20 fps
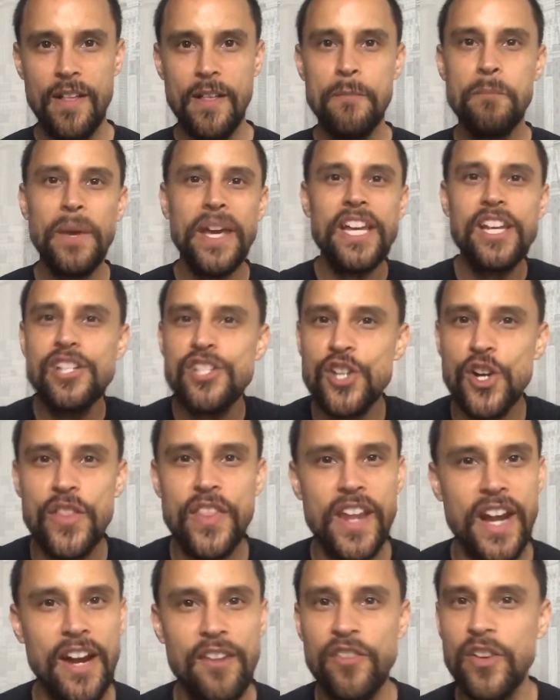making sure
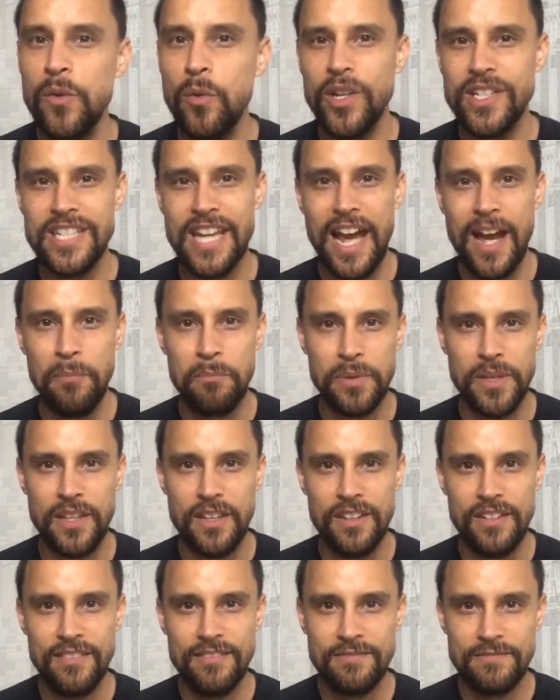that everyone's happy,
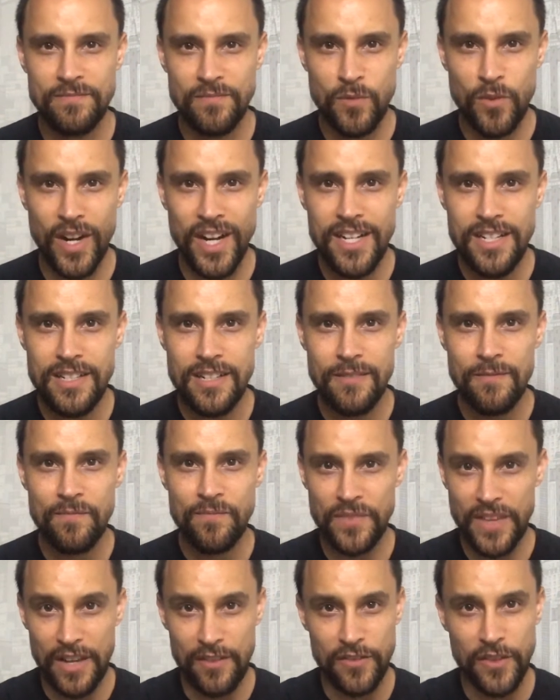right?
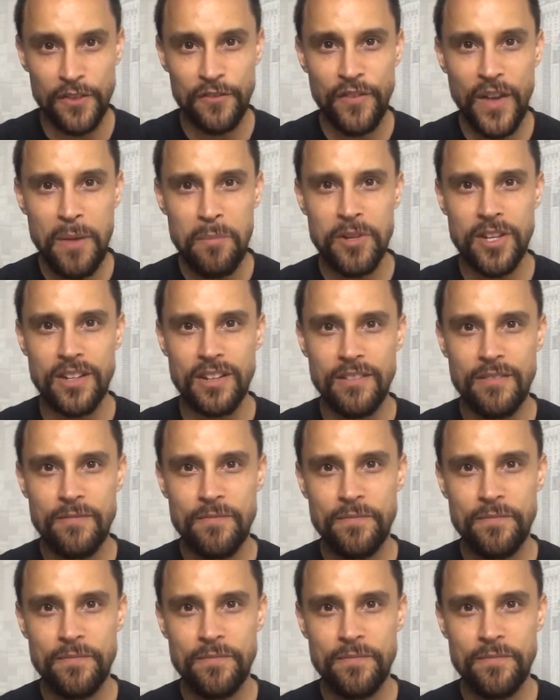If they're feminine.